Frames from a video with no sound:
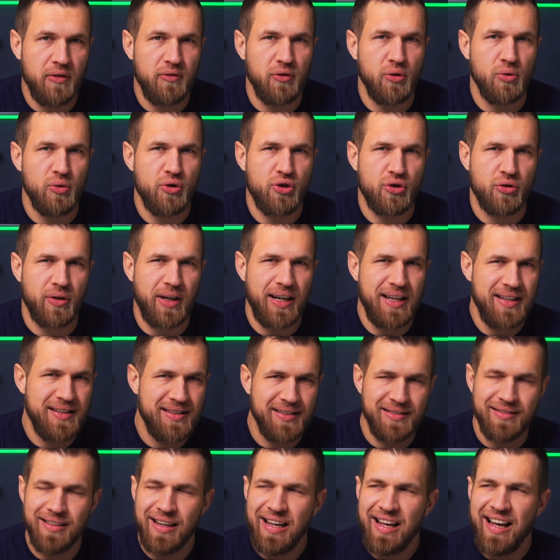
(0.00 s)
of all trades
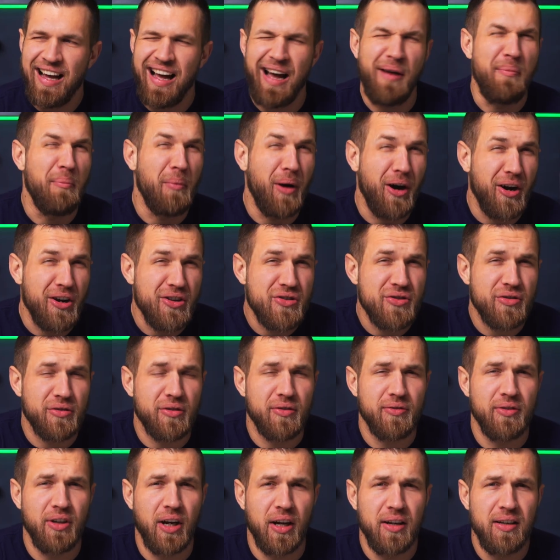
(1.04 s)
and a master
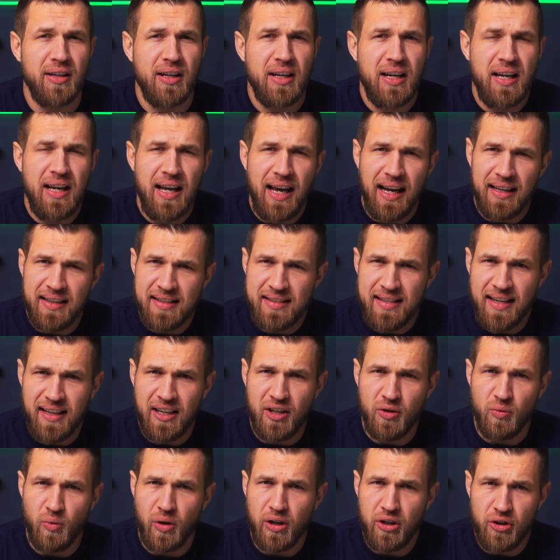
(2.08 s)
of none. And the
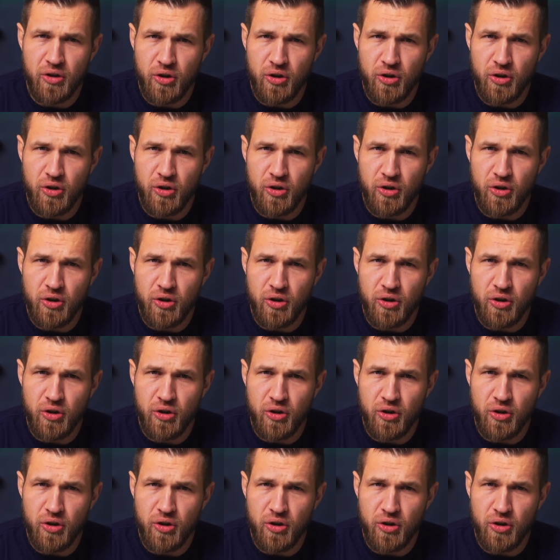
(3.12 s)
second one